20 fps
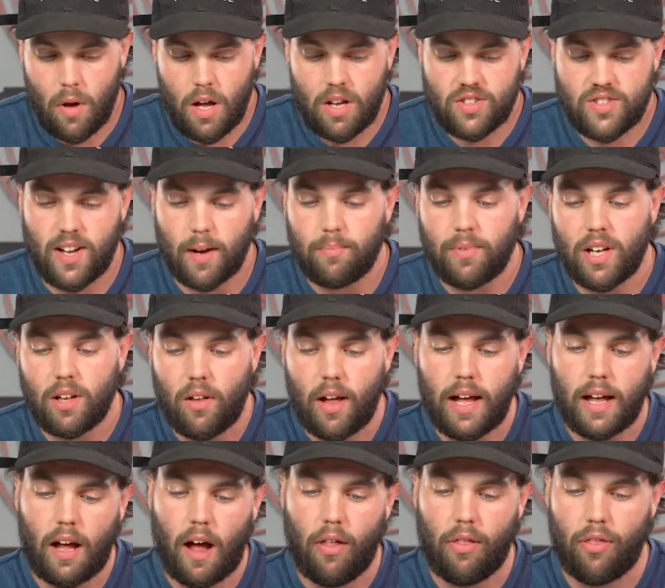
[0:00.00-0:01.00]
Something
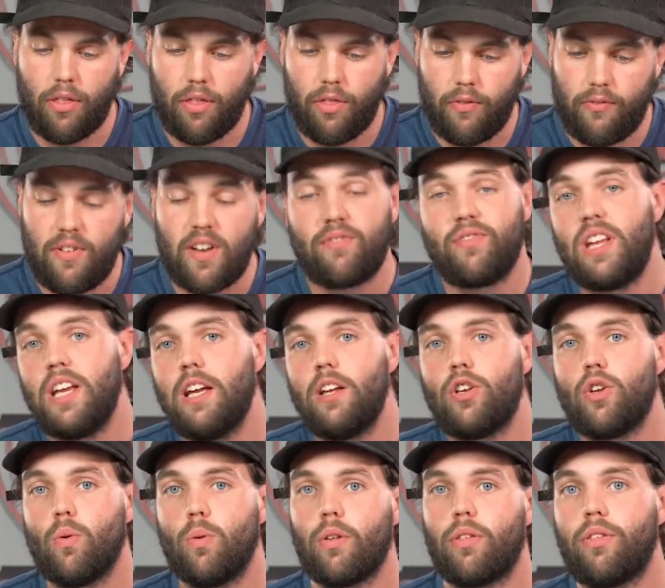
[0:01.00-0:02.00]
like a 15
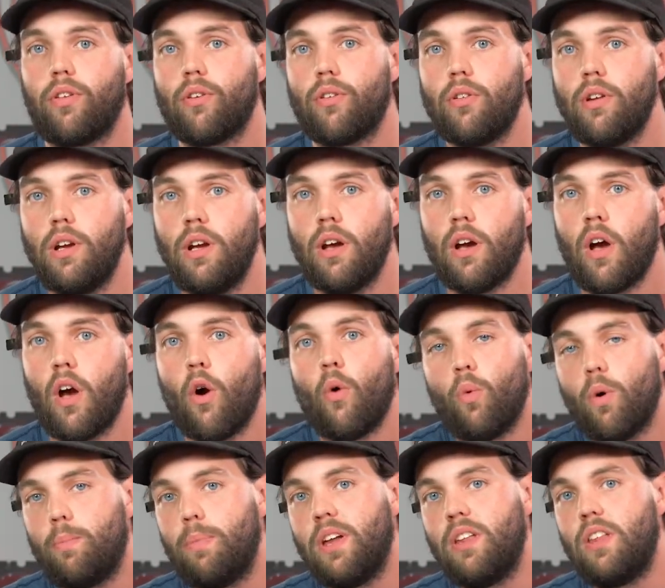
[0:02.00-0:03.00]
to a 30
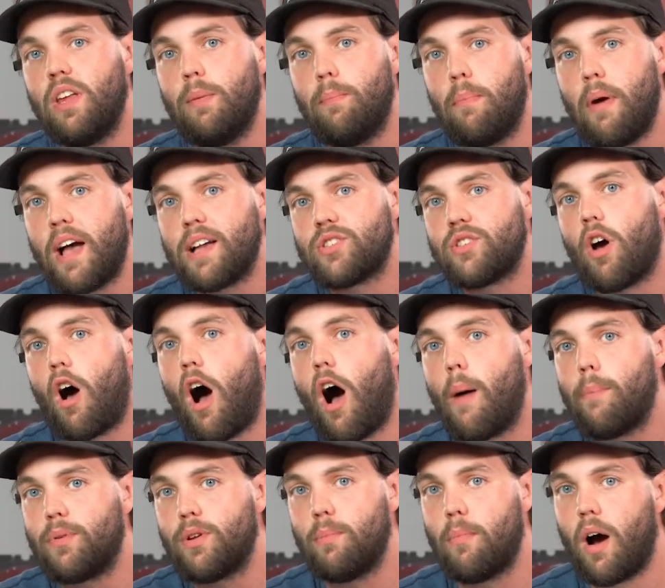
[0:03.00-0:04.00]
would be the best
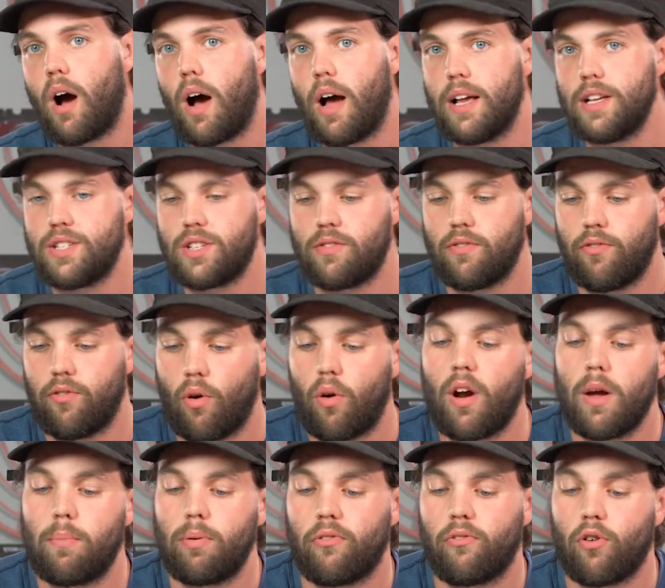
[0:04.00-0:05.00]
optimized for
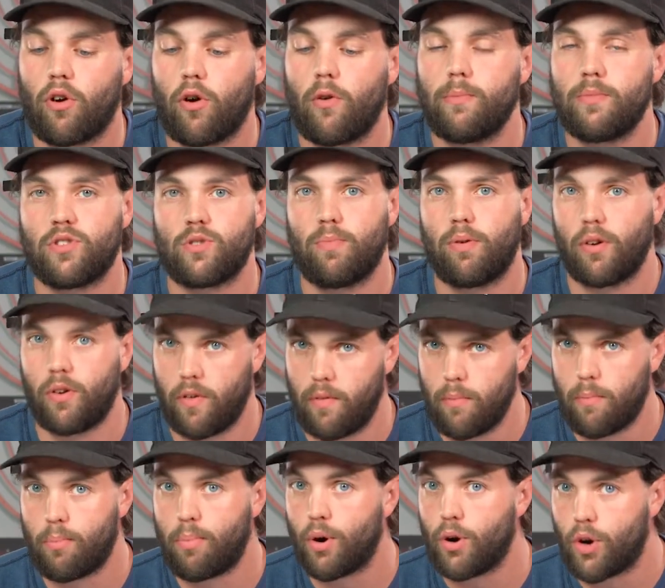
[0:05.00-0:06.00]
a performance per
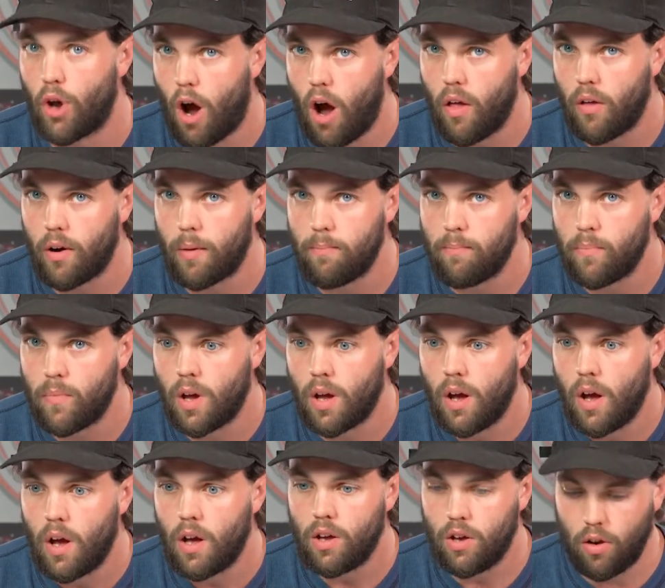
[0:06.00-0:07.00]
dollar.
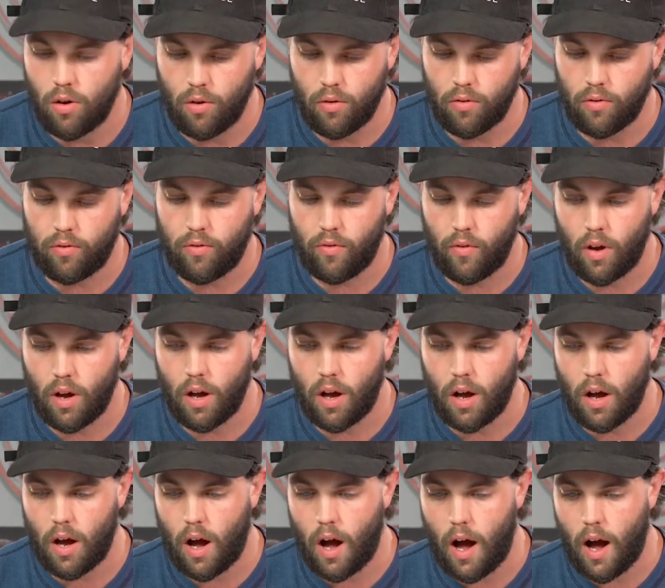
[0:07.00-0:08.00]

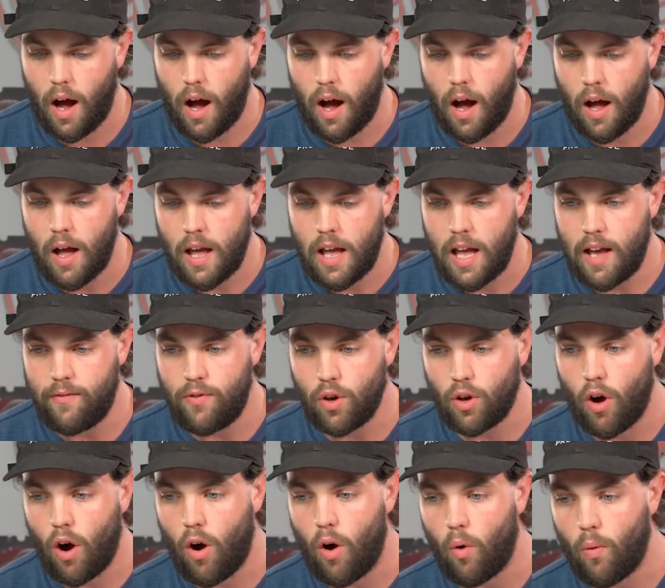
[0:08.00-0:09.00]
If you
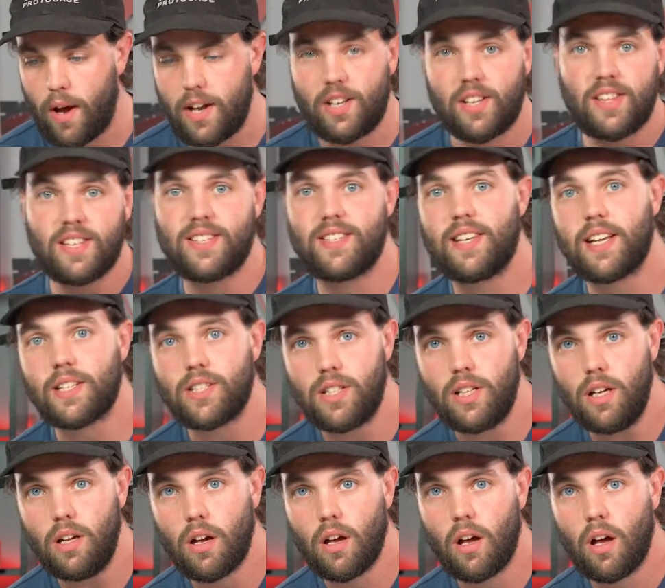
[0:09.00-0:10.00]
go right to the
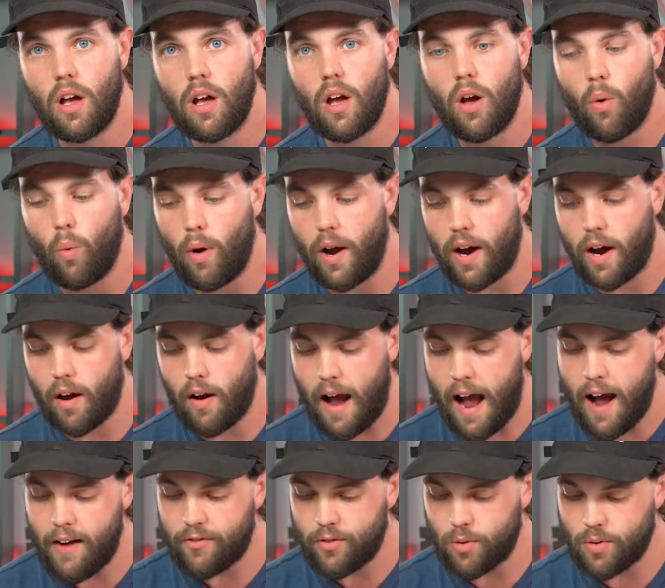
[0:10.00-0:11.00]
60, where
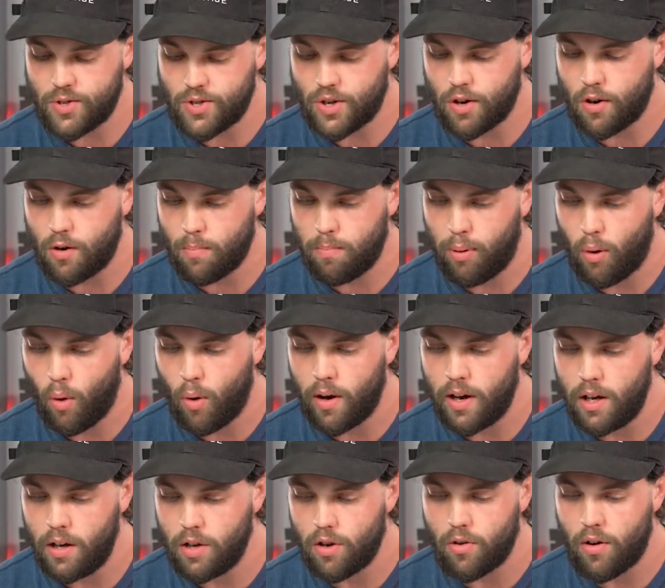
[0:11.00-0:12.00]
after a certain
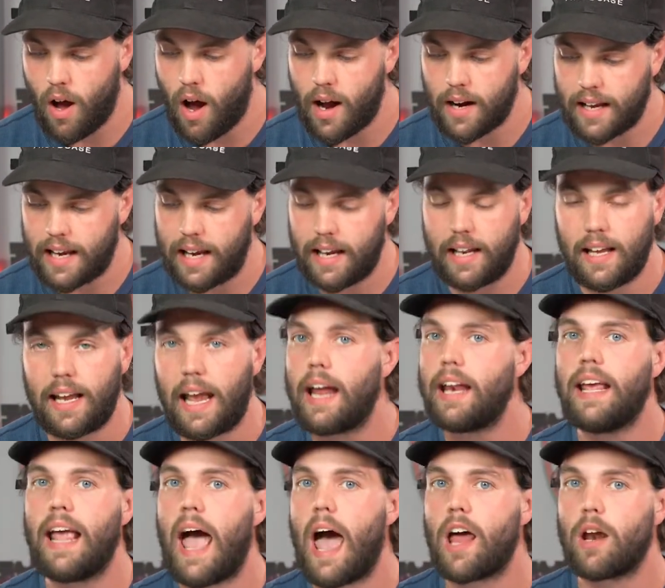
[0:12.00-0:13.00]
point you're not getting
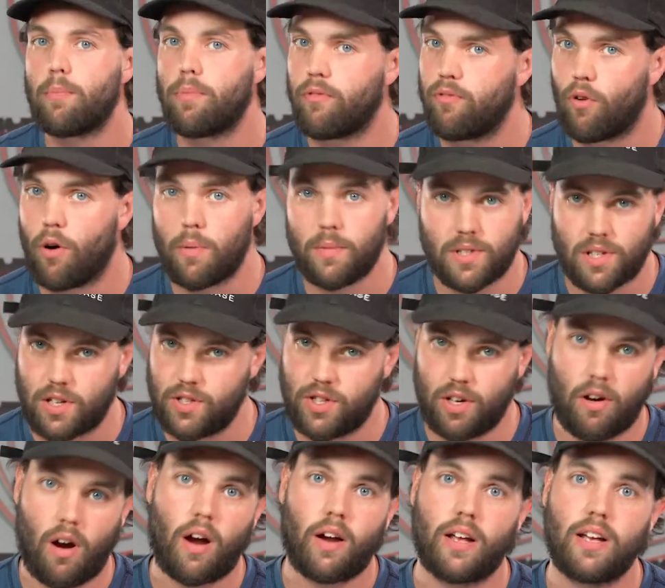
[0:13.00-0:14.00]
any added performance because
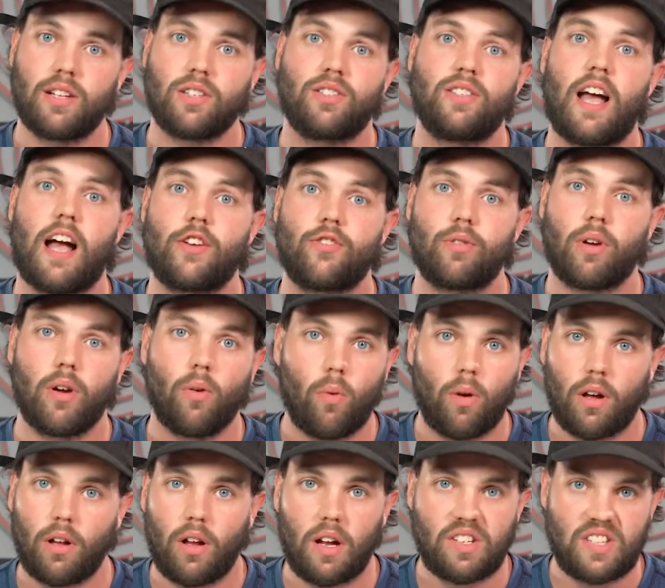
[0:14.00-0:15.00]
you're already going to saturate
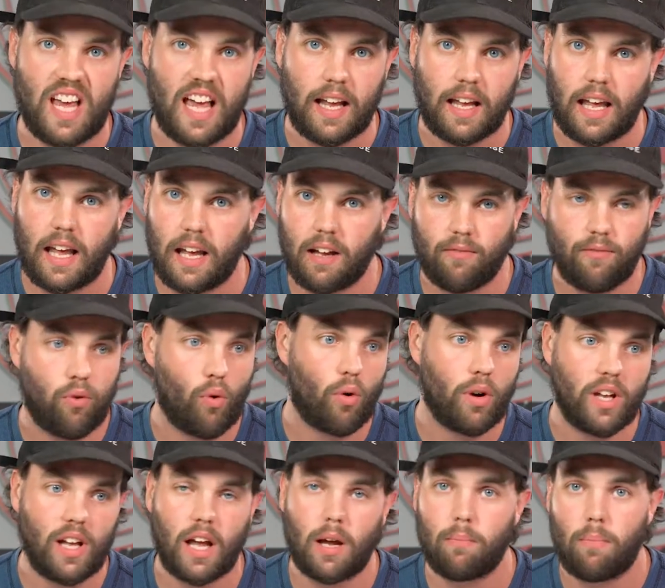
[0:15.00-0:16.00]
what a 10 gig,
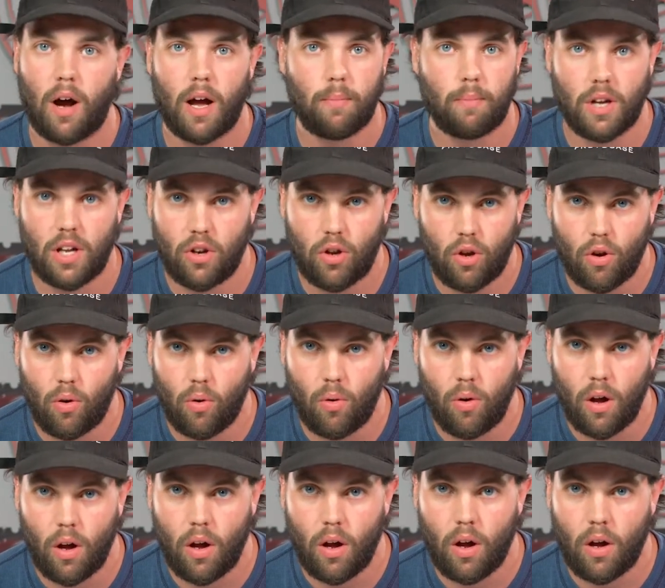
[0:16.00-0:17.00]
40 gig pipe can do,
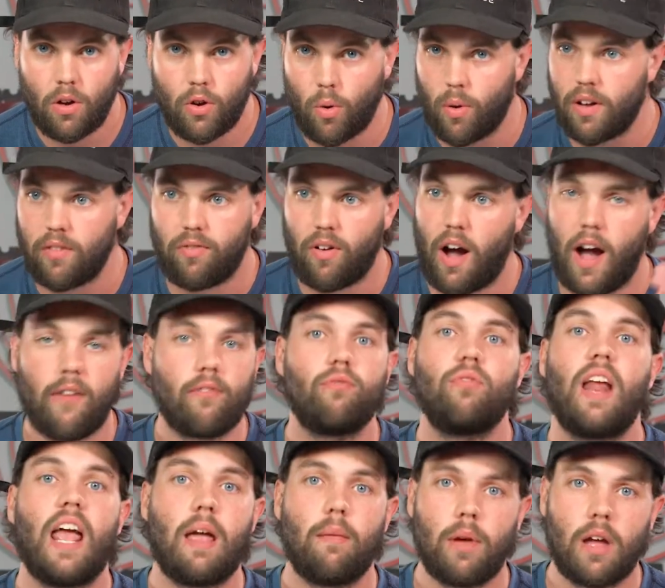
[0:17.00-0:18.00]
25,
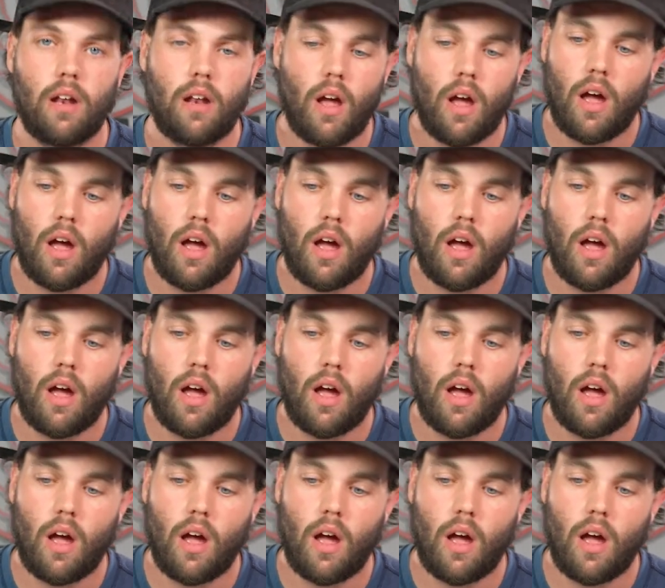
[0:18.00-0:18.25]
name it,